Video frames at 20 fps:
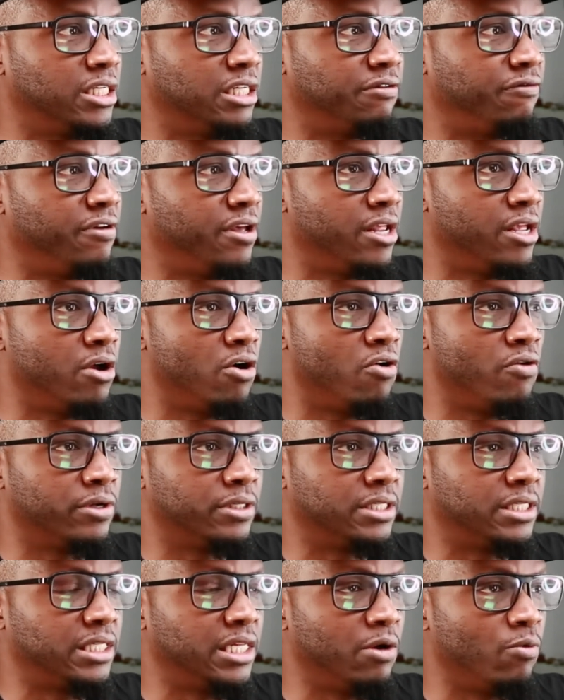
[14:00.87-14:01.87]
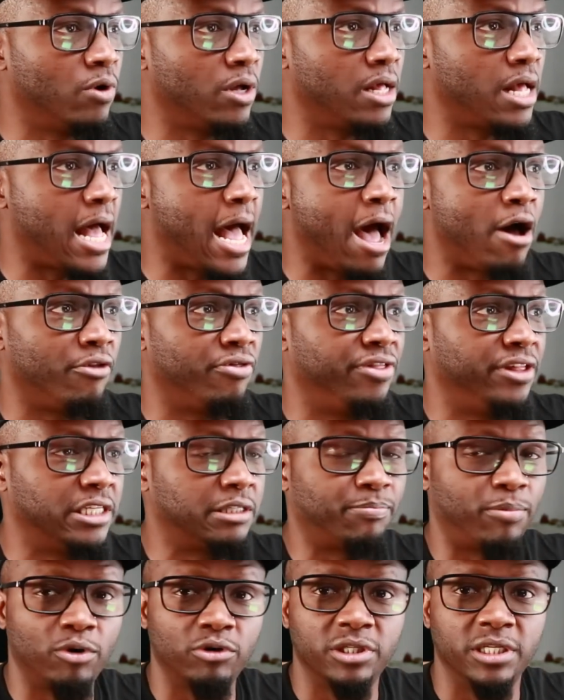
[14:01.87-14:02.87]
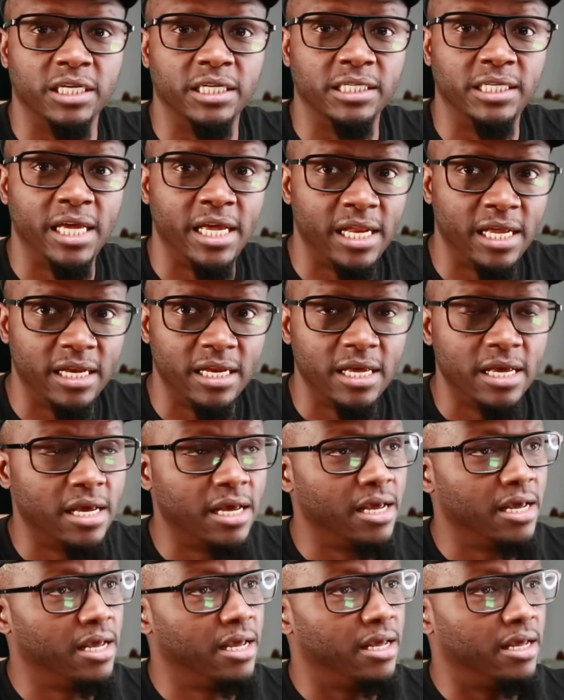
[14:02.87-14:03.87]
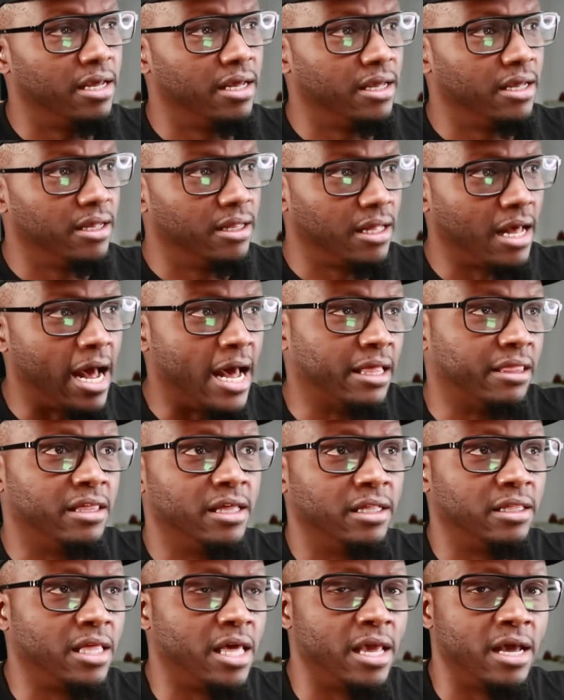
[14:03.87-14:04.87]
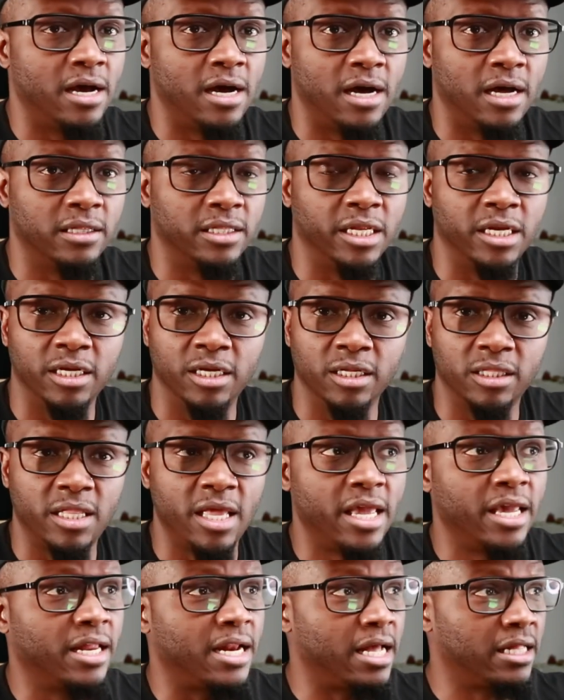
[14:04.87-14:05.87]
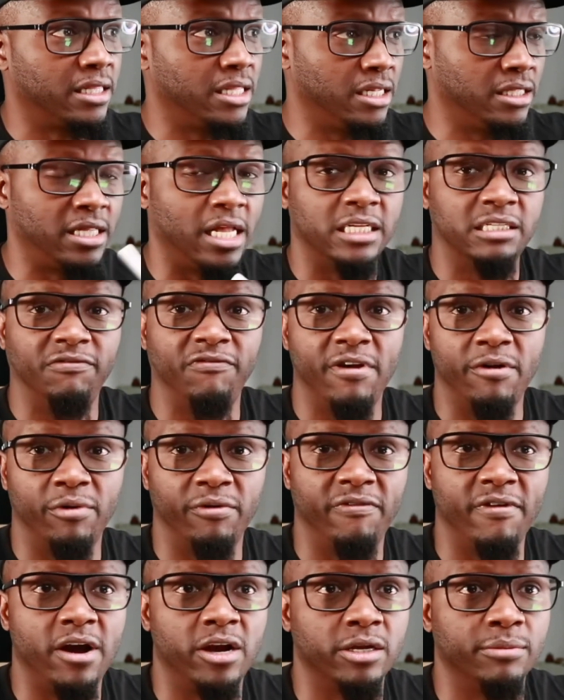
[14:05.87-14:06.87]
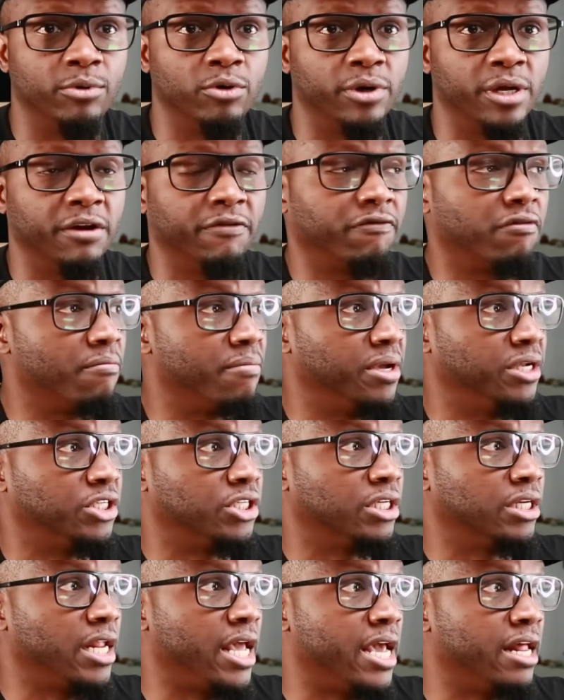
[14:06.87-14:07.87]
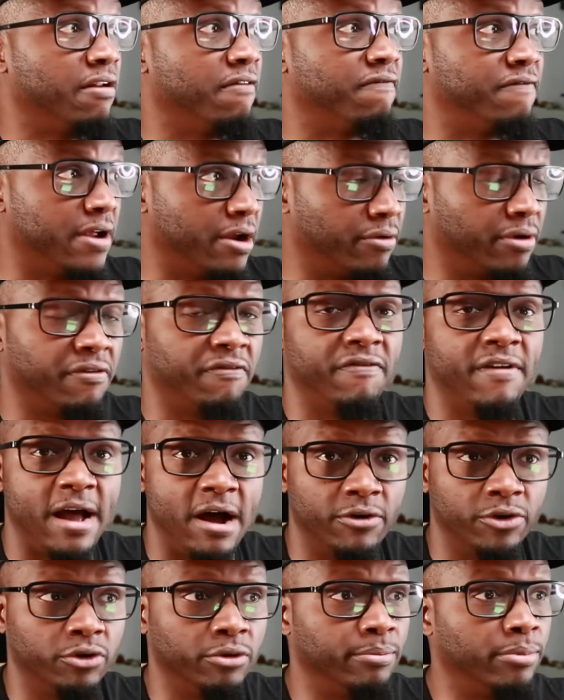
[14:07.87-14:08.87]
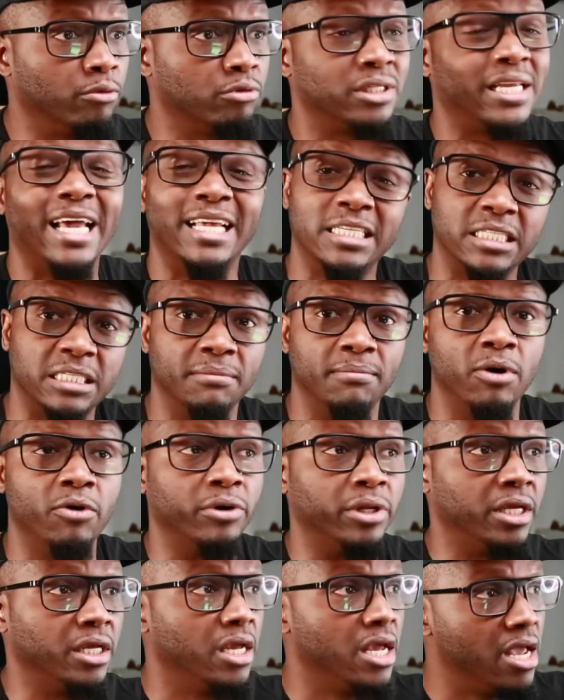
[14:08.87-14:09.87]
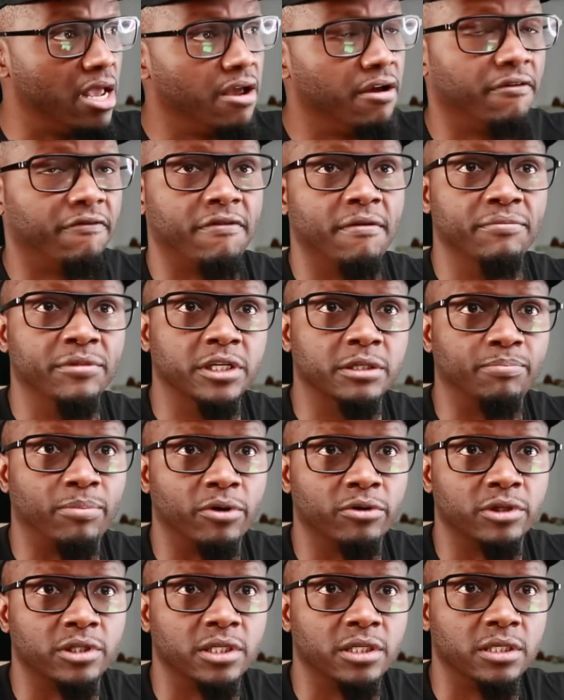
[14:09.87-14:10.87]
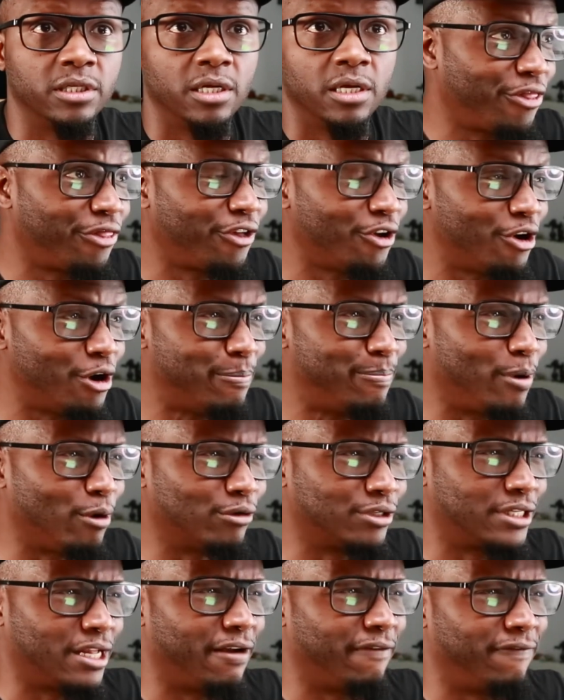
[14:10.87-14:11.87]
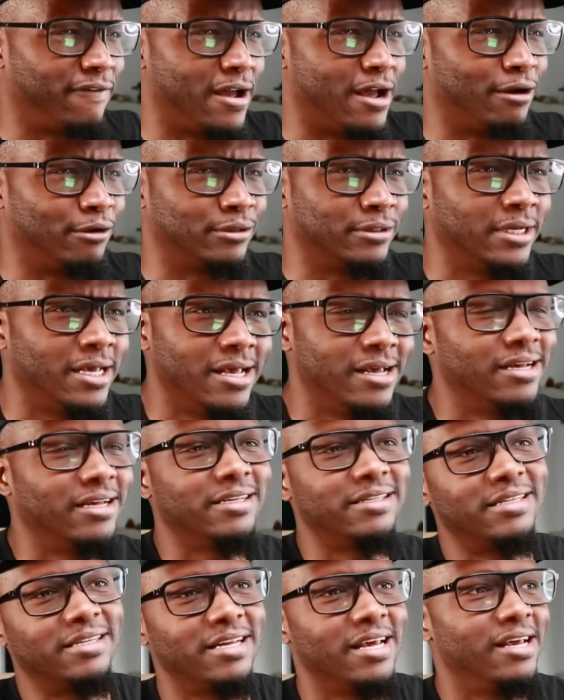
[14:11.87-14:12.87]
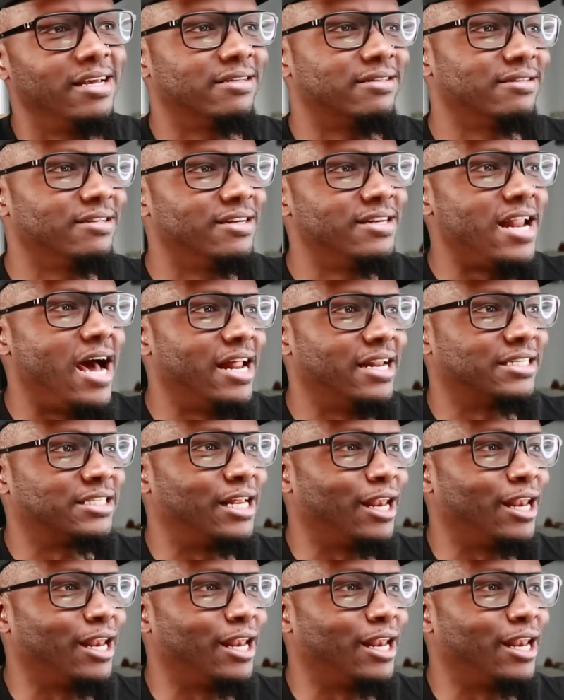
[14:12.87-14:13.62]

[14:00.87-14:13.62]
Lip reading: this video and see how this person did it, I think they did a good thing, and I think that's very valuable information and a very valuable testimony from this person. The third post I found, it's not as